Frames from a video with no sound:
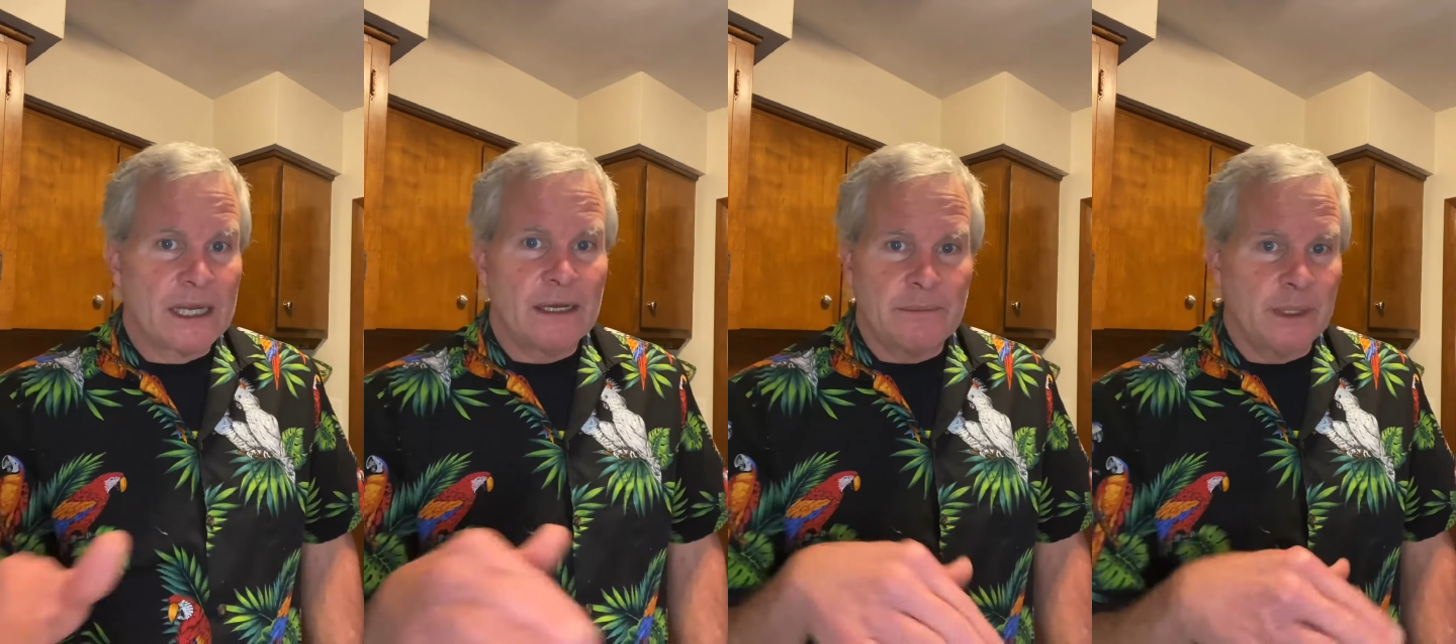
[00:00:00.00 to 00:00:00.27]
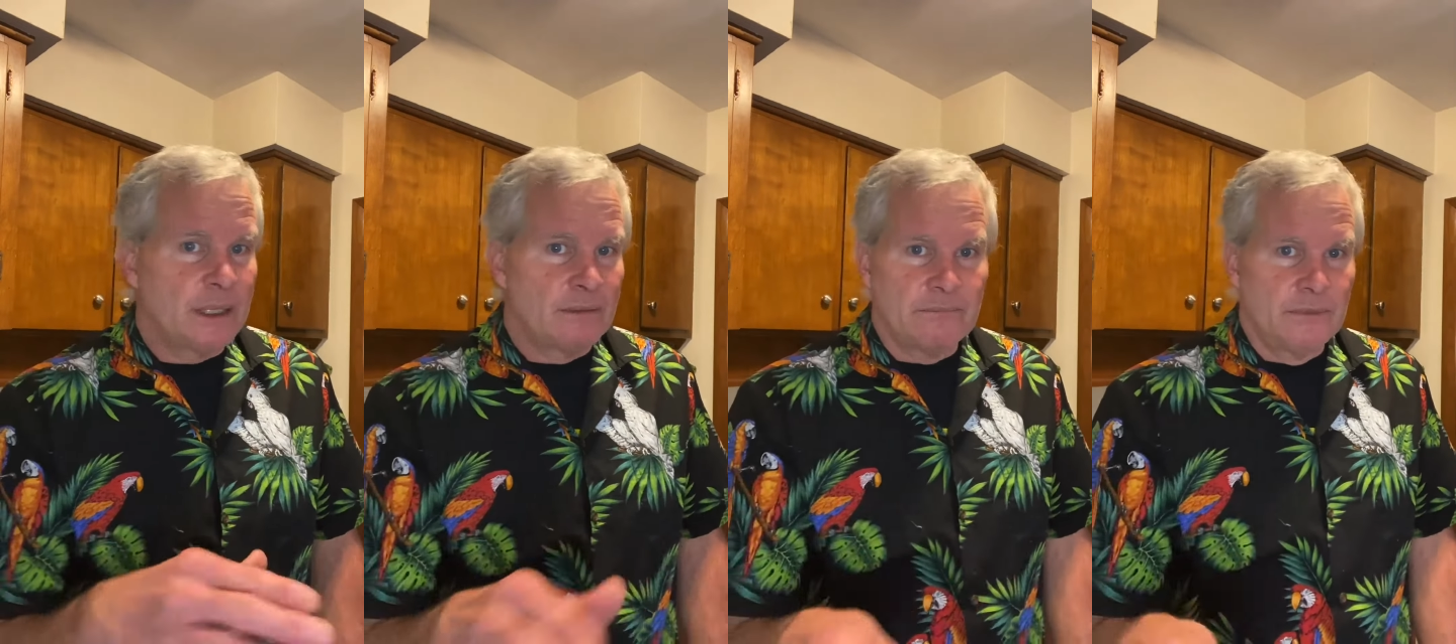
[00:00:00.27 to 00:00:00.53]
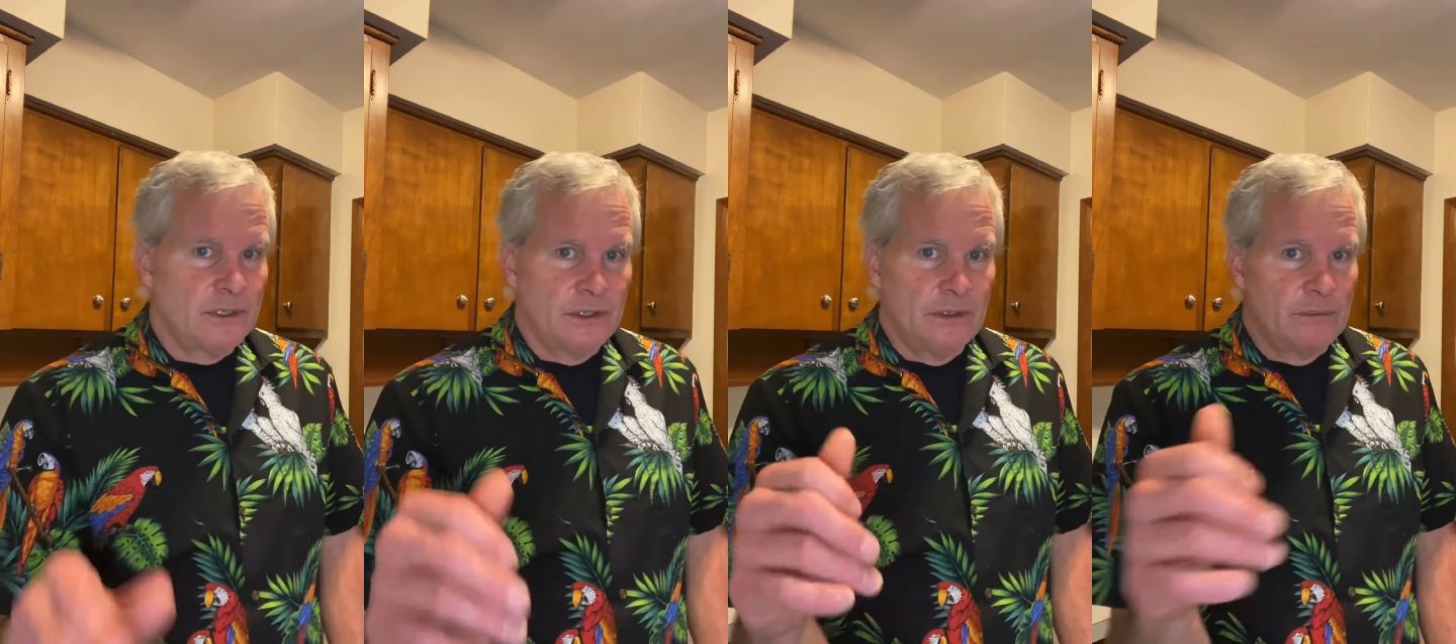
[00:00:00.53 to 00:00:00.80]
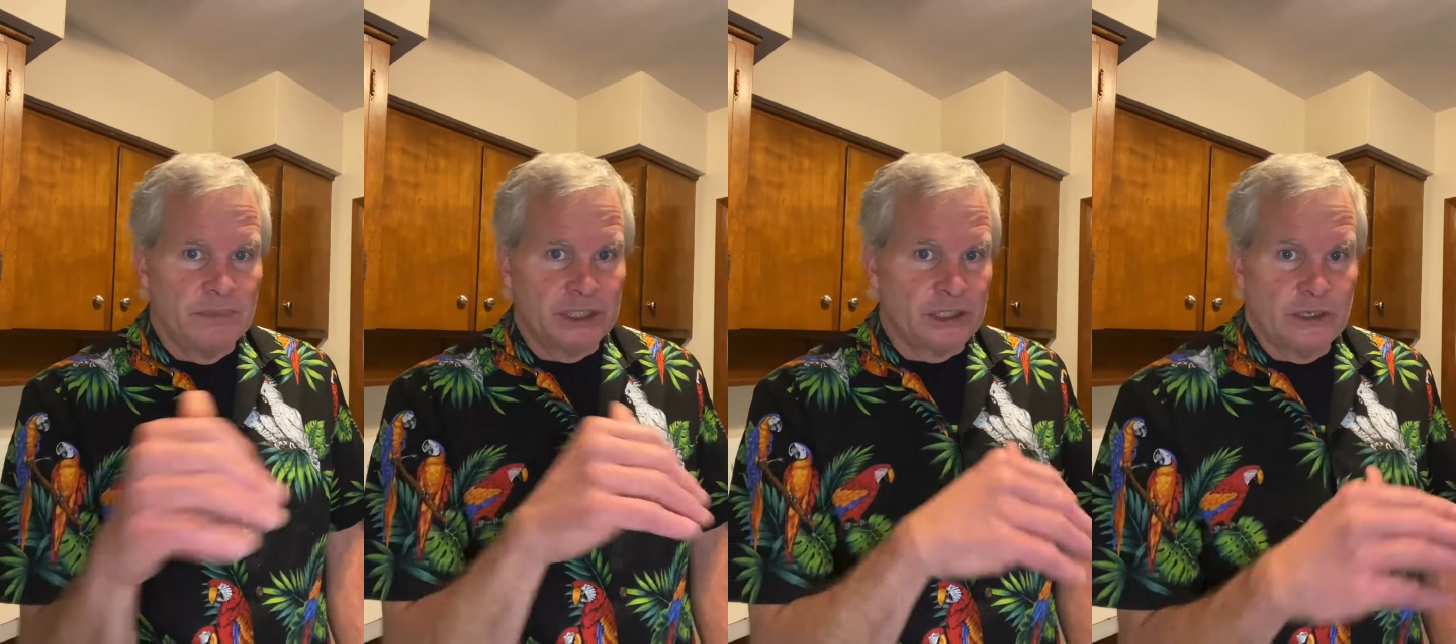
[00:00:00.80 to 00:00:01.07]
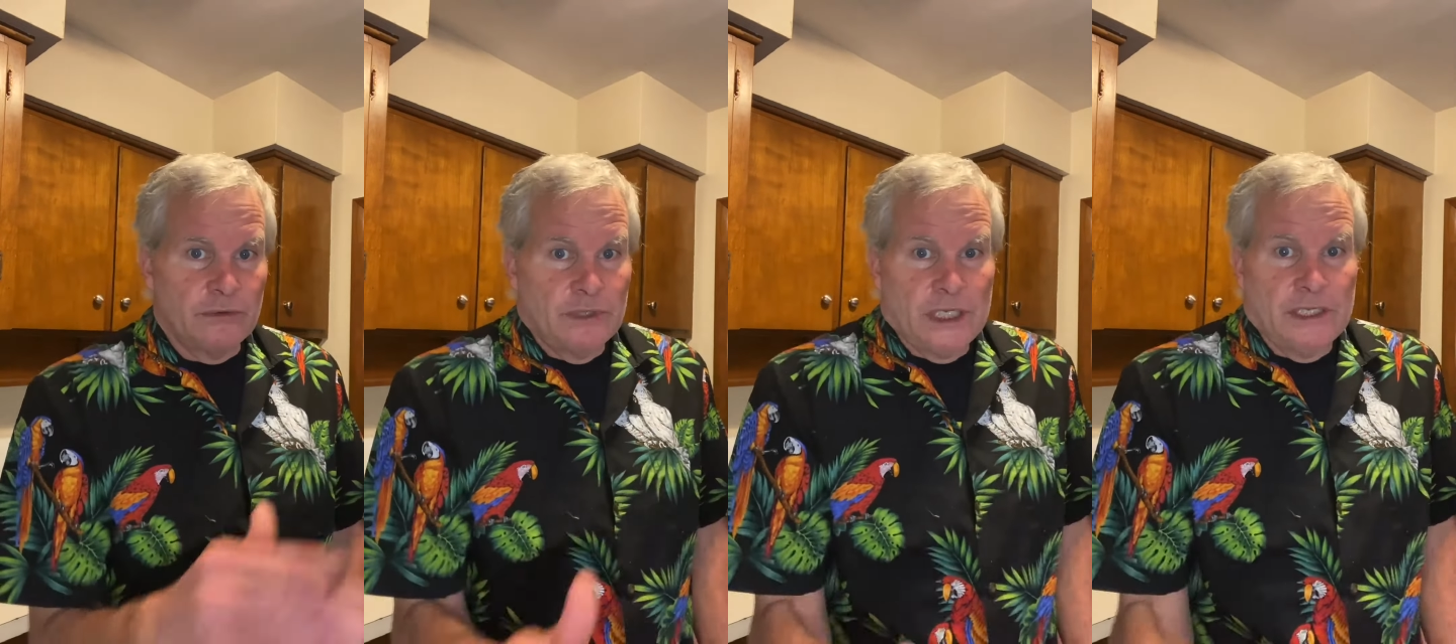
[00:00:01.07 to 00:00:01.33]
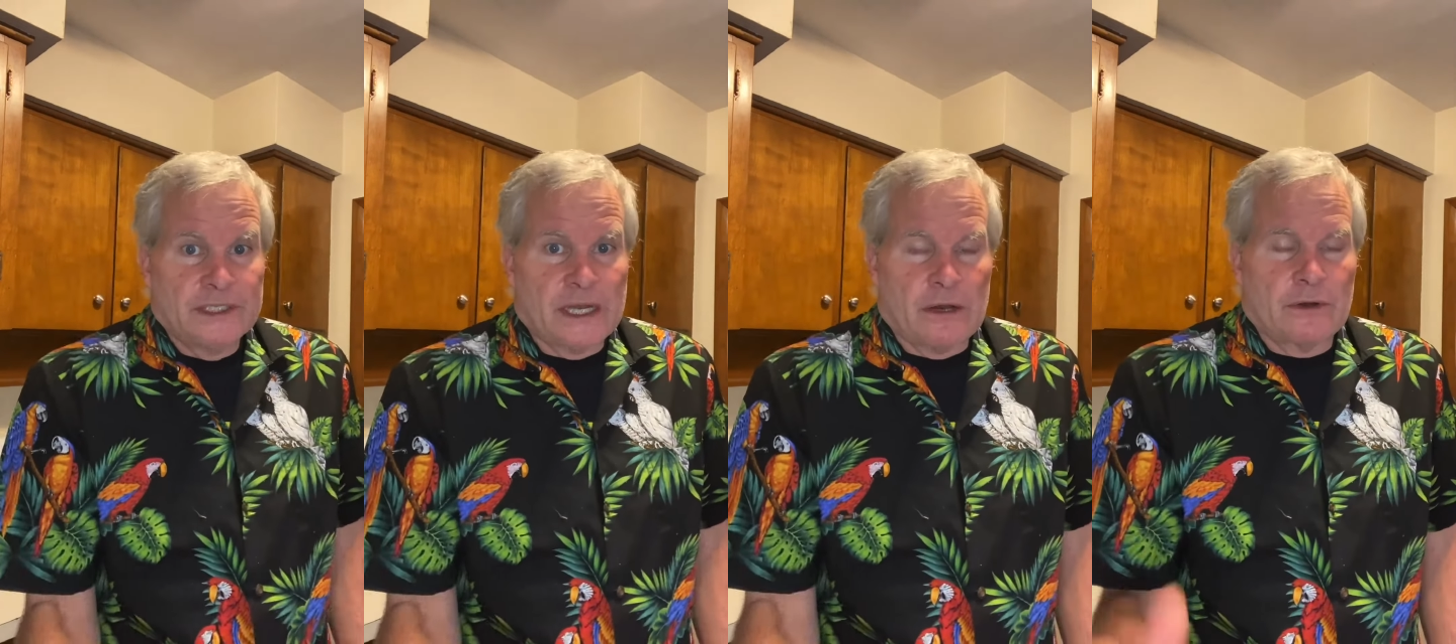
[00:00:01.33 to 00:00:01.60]
I mean, you know, but you don't
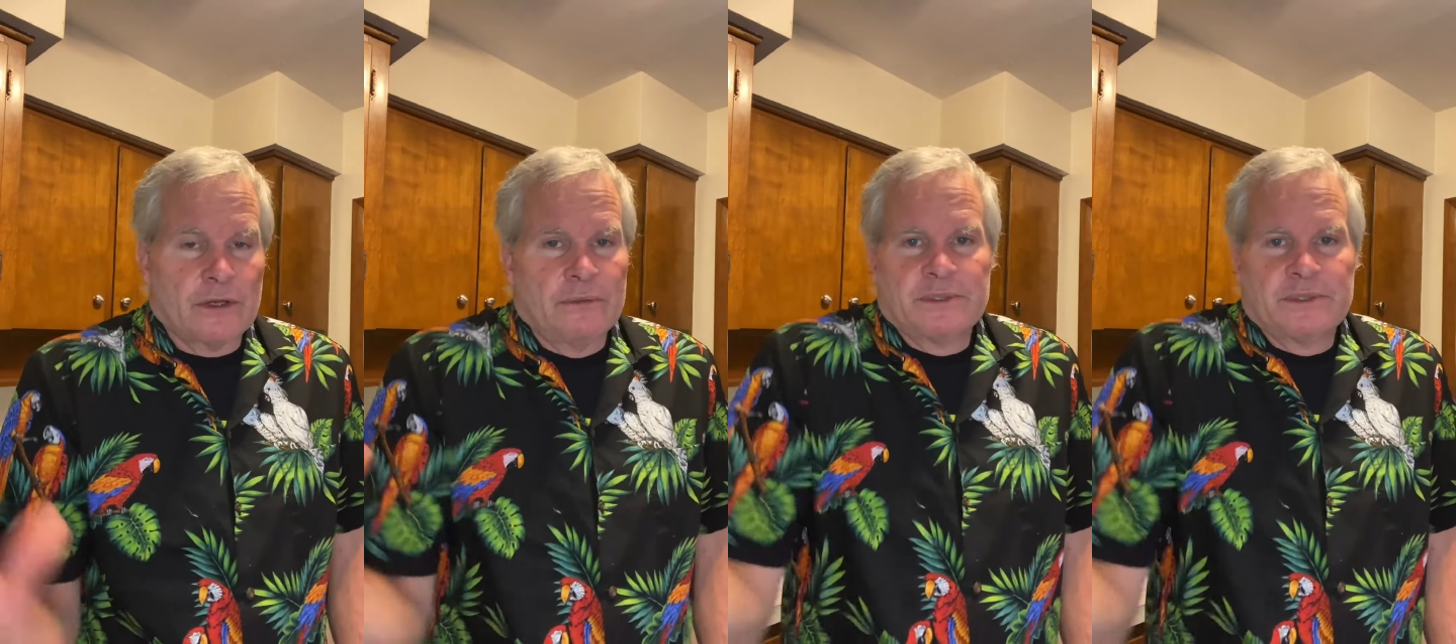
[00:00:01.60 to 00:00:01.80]
need sour cream.